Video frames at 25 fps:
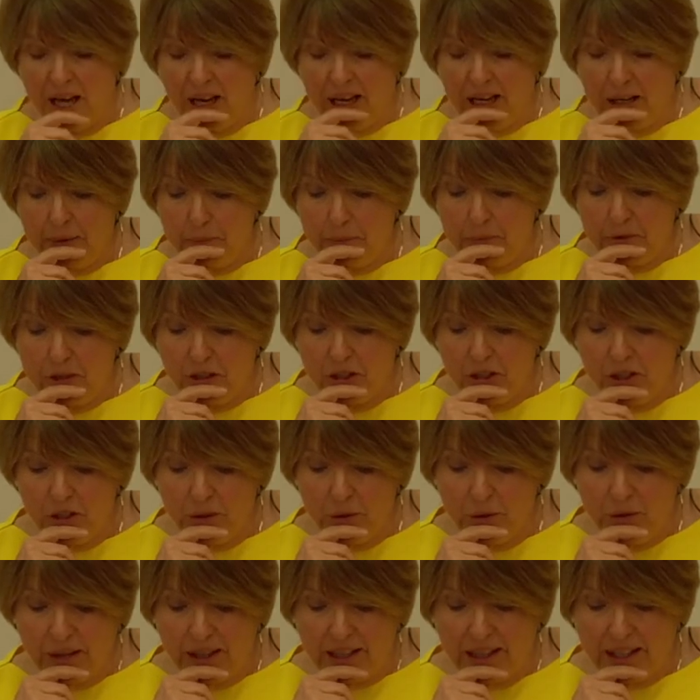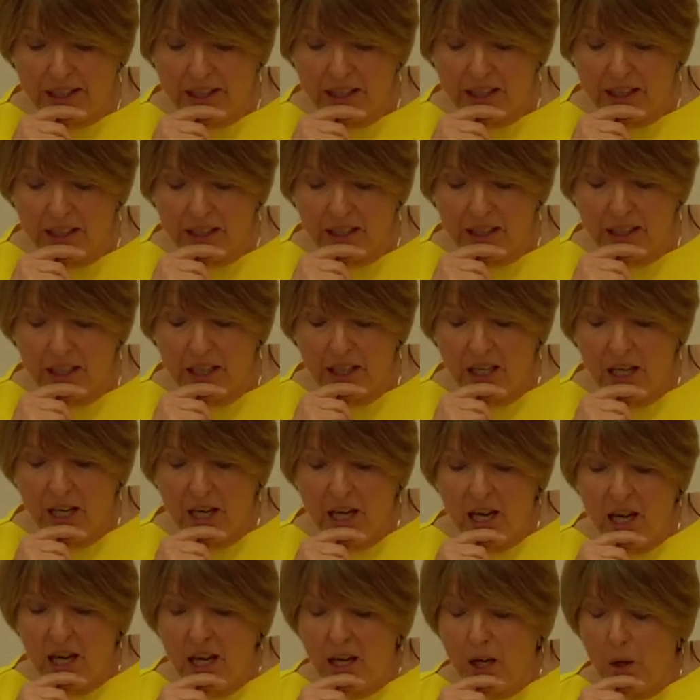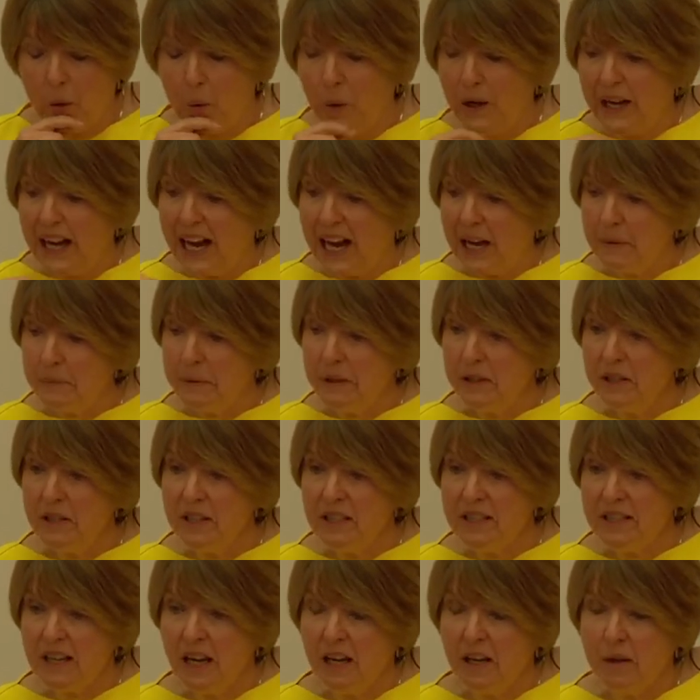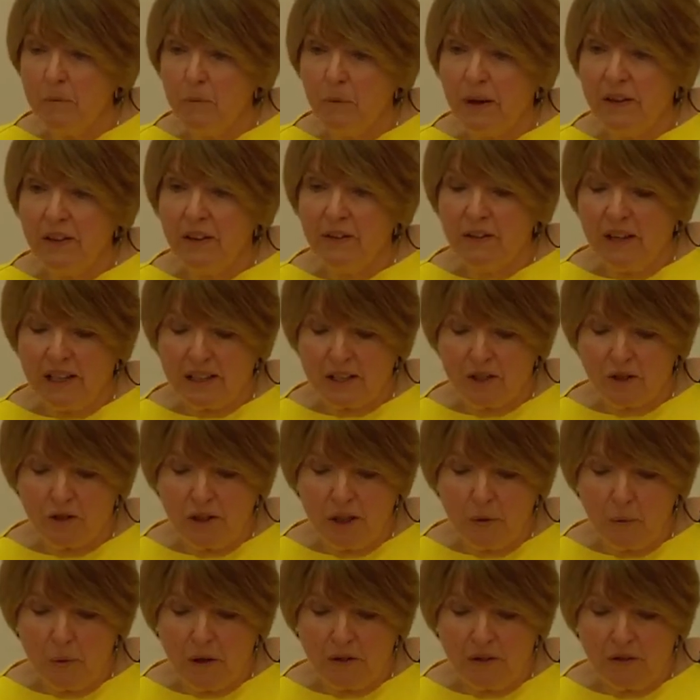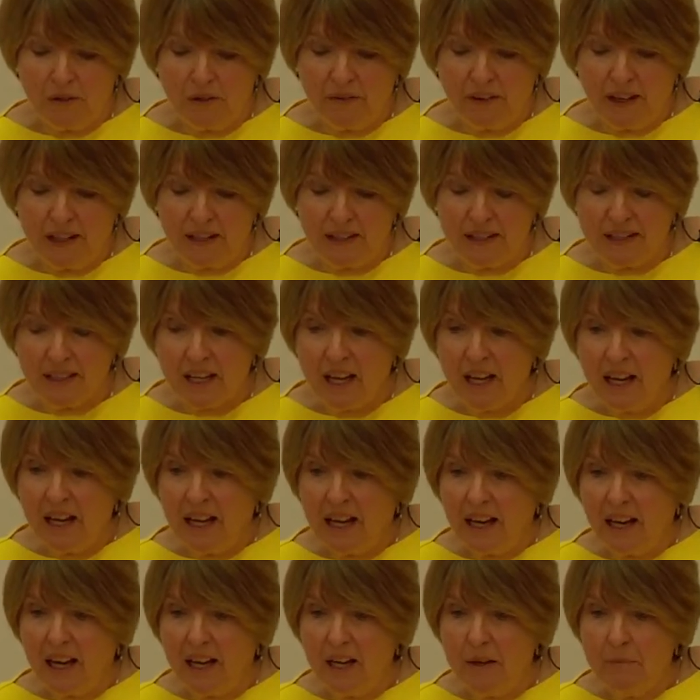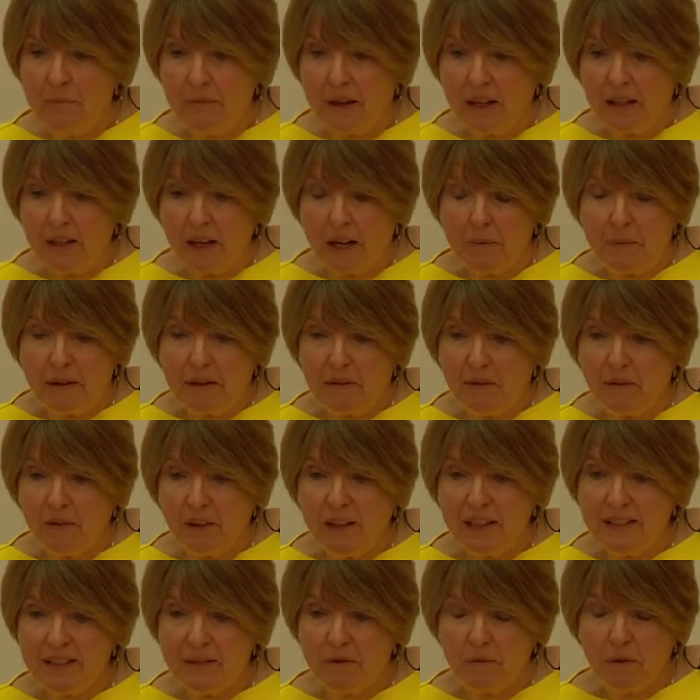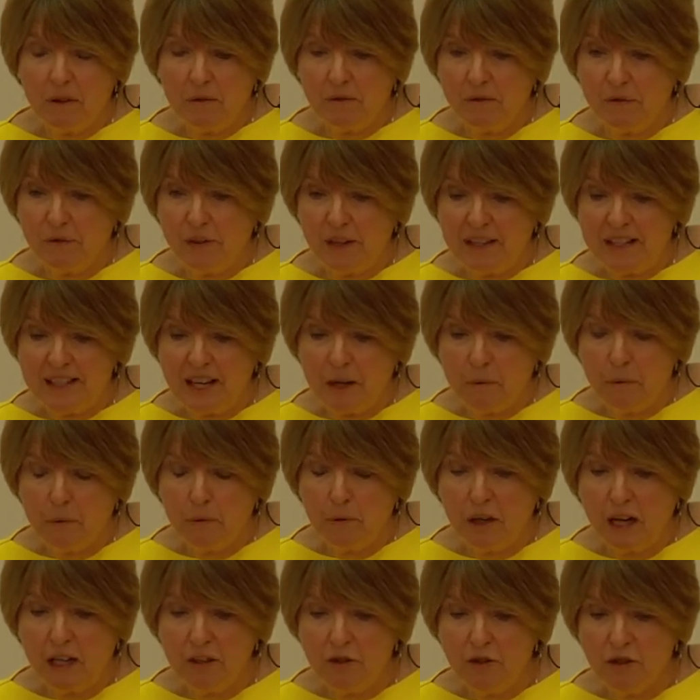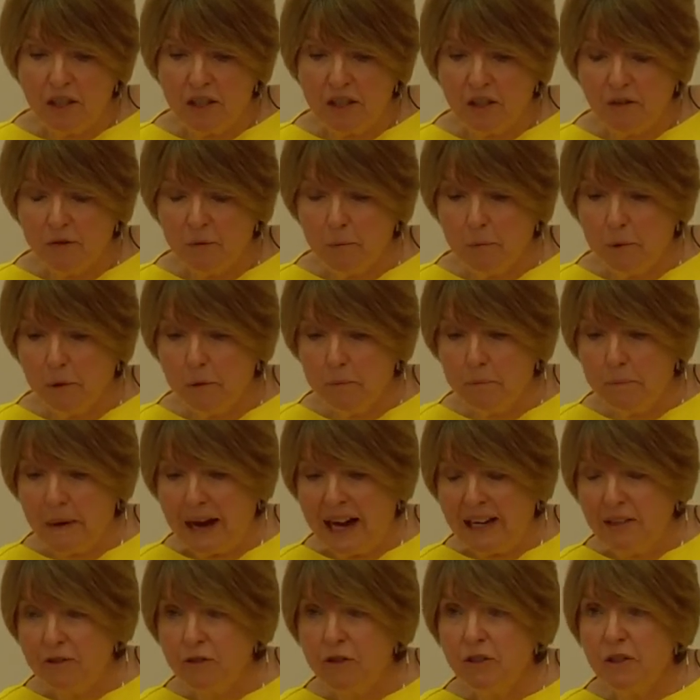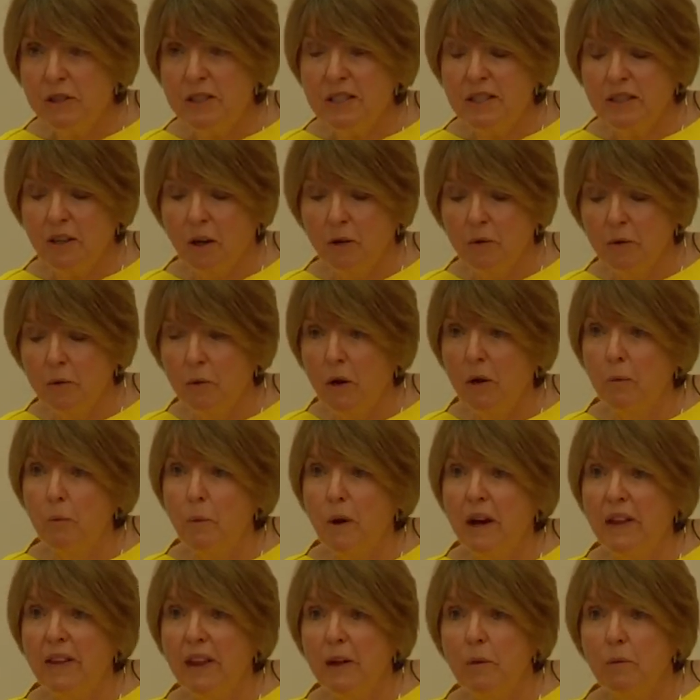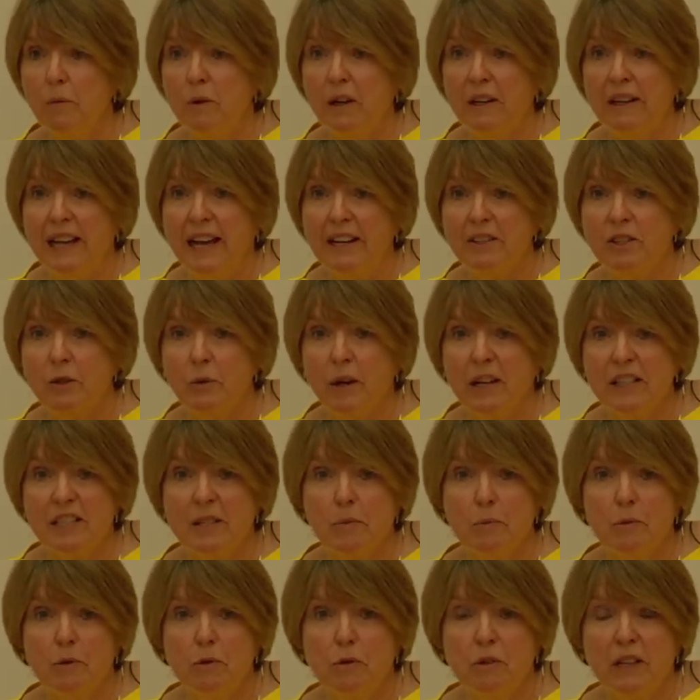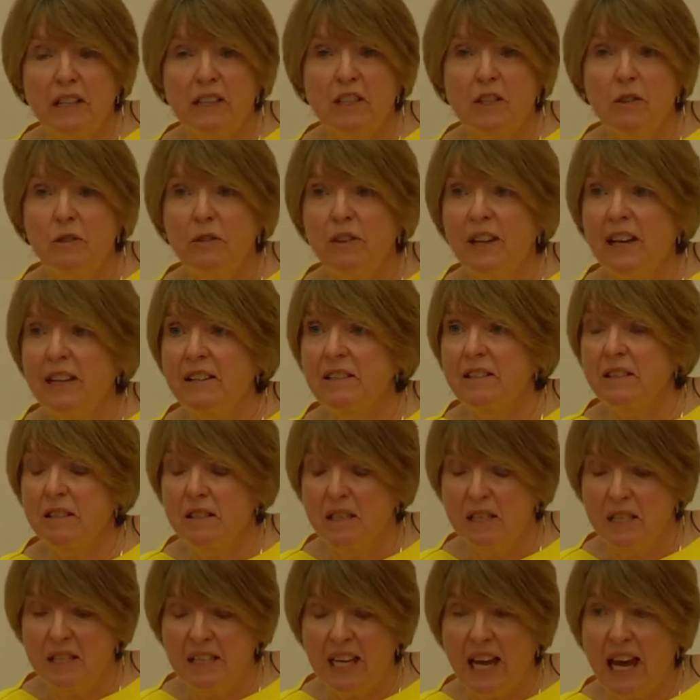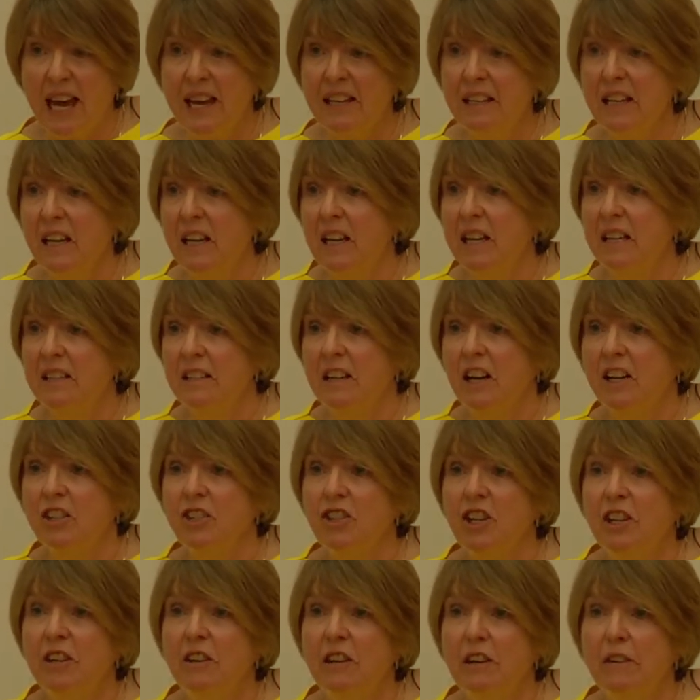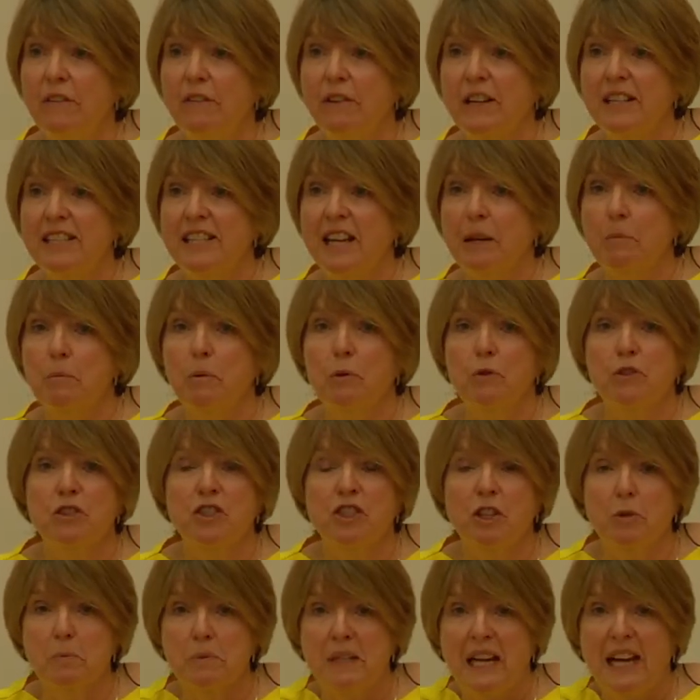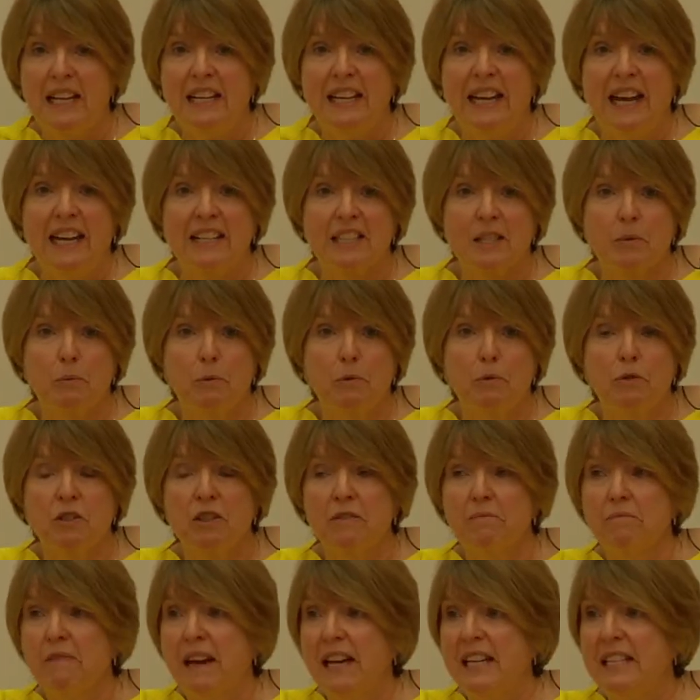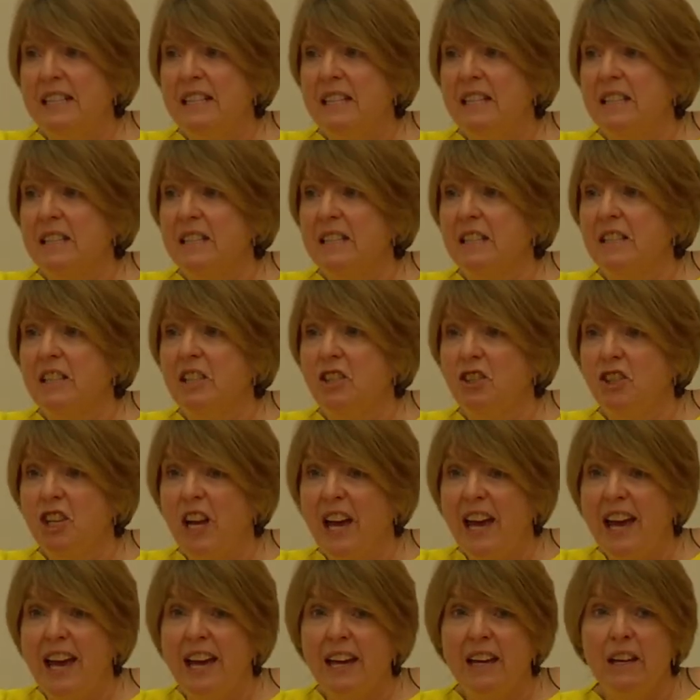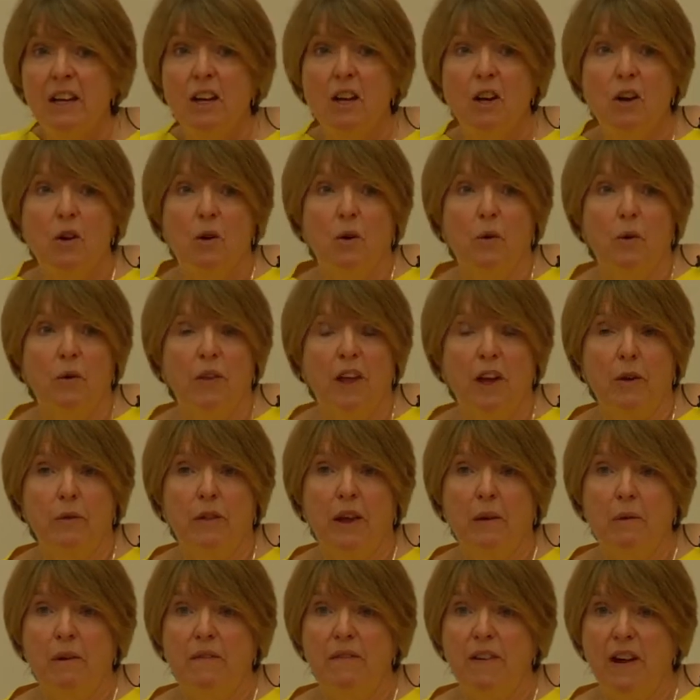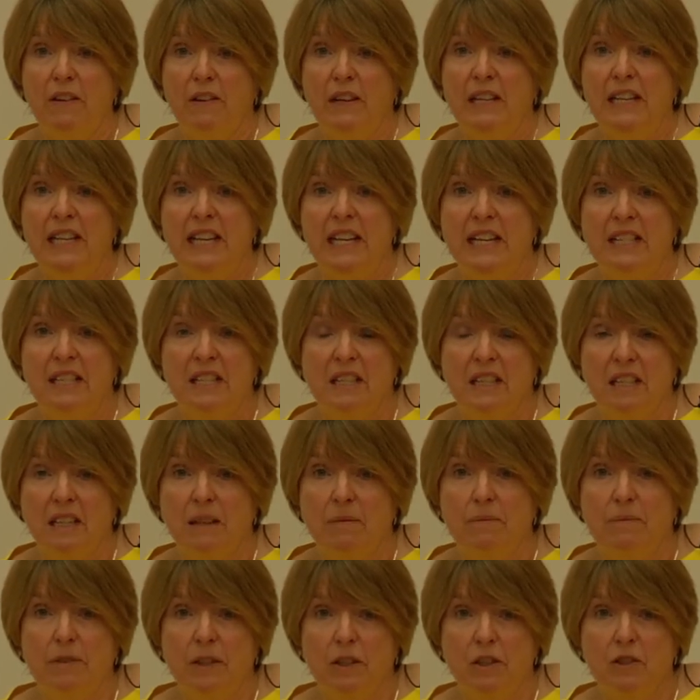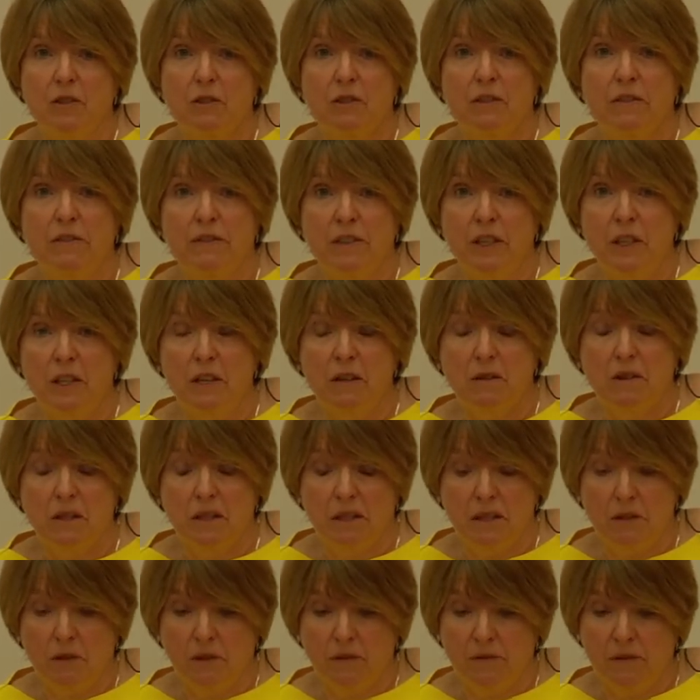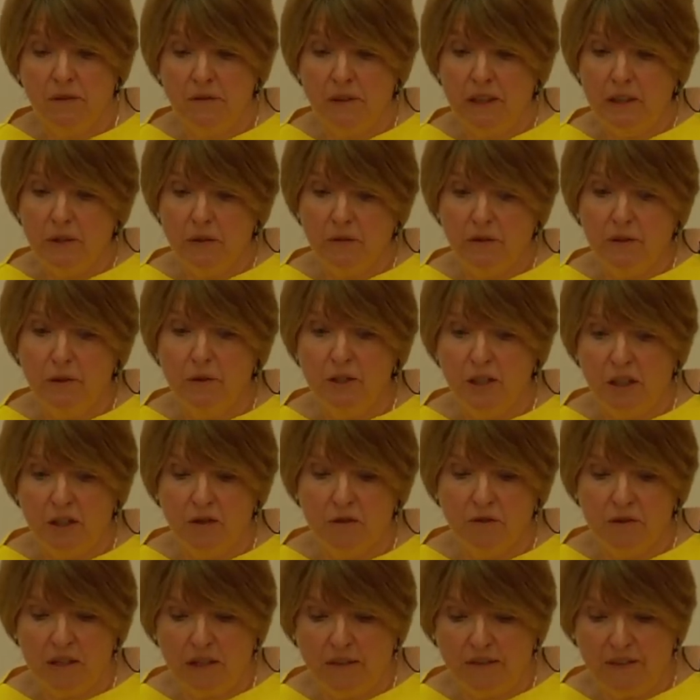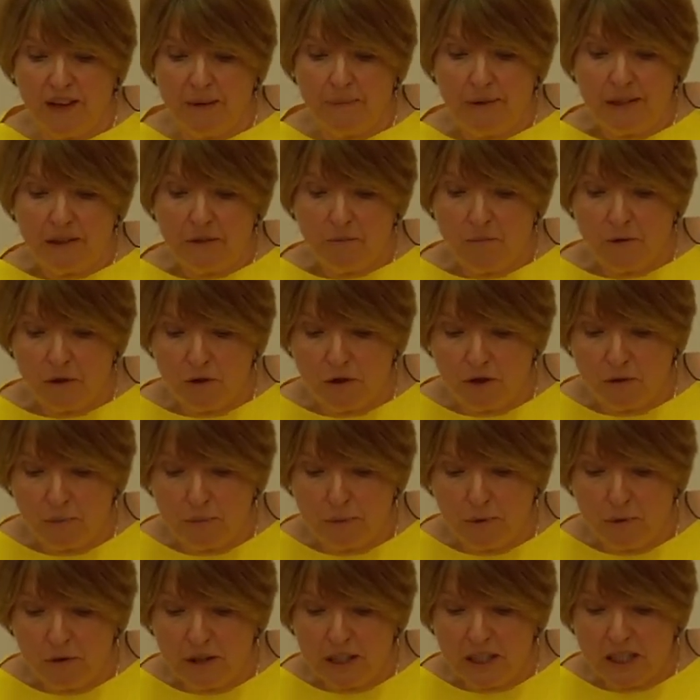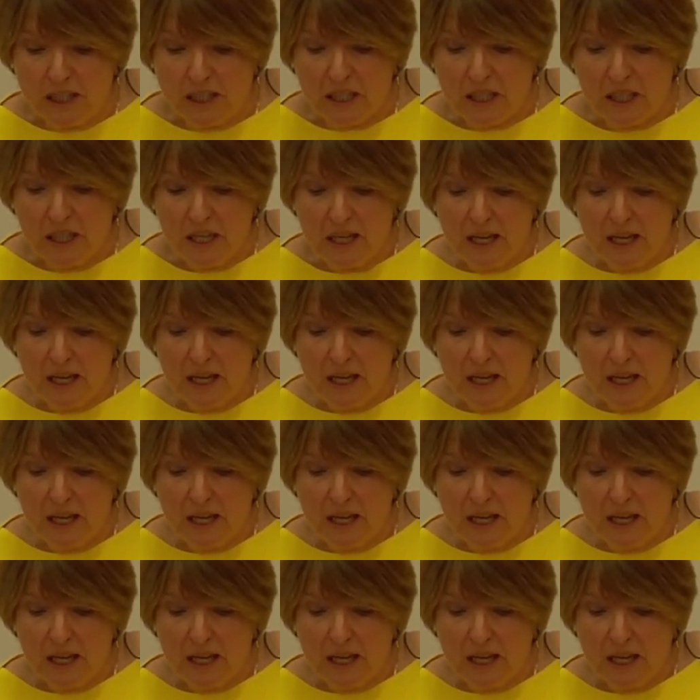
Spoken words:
to do that. What happens when there are extreme weather events? I mean, things, for example, countries often put boundaries on where they were allowed to export. In 2010, Nigeria, for example, stopped any export of maize into Niger, although they were very near to the sort of real food security famine sort of point.